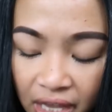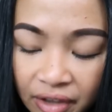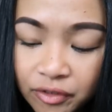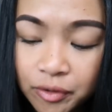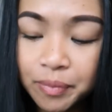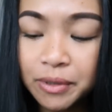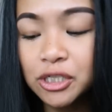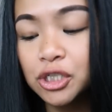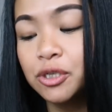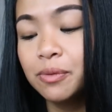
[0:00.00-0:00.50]
I
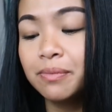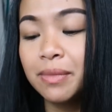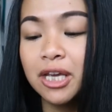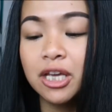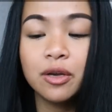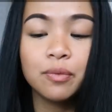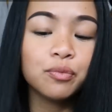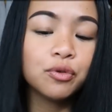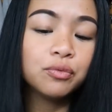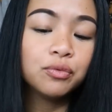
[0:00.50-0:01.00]
have a bunch of
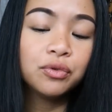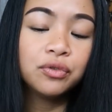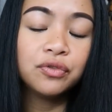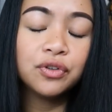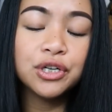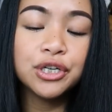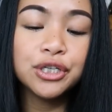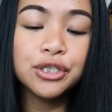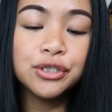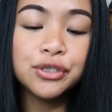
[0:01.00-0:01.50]
makeup
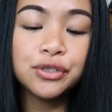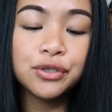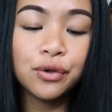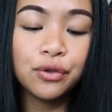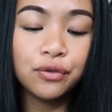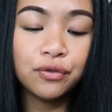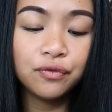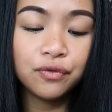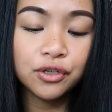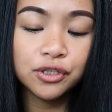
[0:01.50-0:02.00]
removers. So
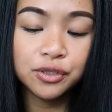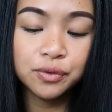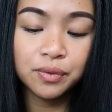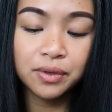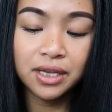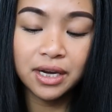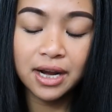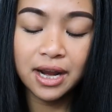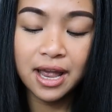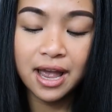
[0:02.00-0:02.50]
the first
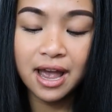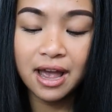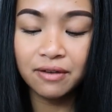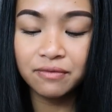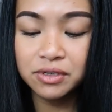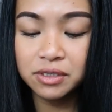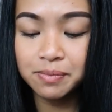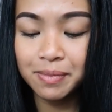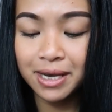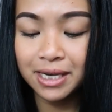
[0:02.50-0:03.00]
one that I
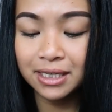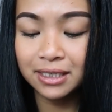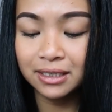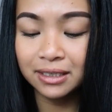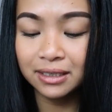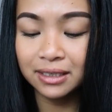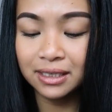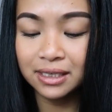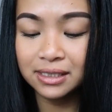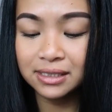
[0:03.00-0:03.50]
have is by
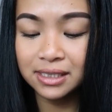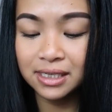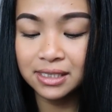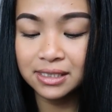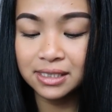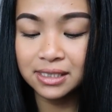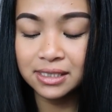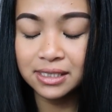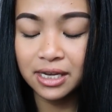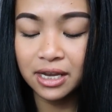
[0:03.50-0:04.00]
Clinique Take
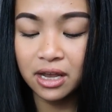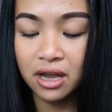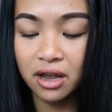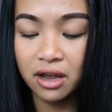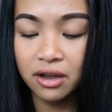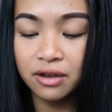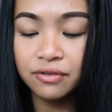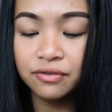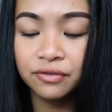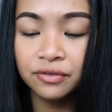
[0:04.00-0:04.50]
the Day
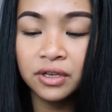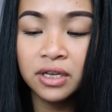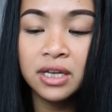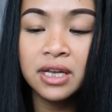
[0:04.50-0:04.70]
Off.